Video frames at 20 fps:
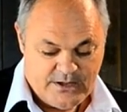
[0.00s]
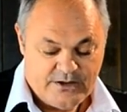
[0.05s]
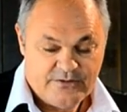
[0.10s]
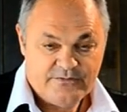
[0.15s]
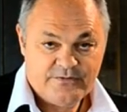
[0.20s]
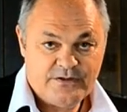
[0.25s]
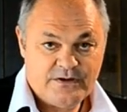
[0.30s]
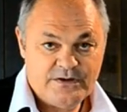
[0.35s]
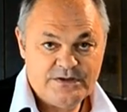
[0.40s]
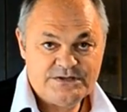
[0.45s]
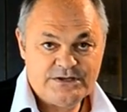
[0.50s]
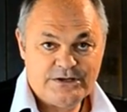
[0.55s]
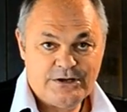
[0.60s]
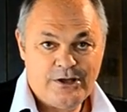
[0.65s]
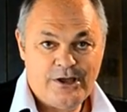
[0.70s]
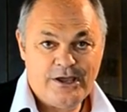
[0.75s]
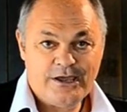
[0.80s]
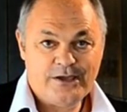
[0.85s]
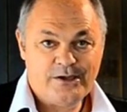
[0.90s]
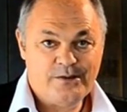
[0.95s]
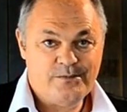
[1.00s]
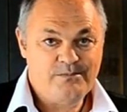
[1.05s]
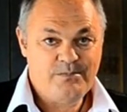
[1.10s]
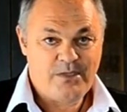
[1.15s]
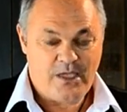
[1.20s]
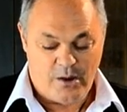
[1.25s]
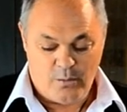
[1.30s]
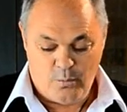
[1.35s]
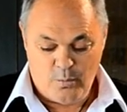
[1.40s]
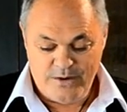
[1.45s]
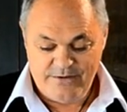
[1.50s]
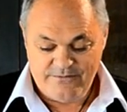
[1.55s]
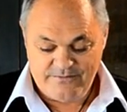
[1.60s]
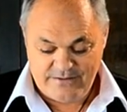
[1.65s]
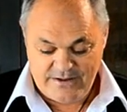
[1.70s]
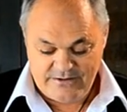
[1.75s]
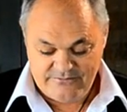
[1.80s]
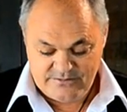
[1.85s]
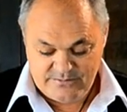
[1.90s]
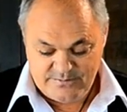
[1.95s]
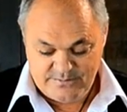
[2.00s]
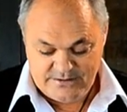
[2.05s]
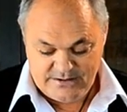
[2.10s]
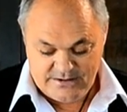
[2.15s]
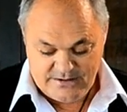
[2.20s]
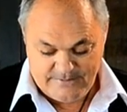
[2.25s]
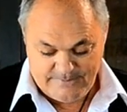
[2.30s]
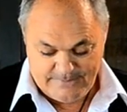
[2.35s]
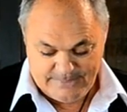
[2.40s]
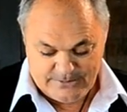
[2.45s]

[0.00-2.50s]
And for those that like a wheat flavored beer,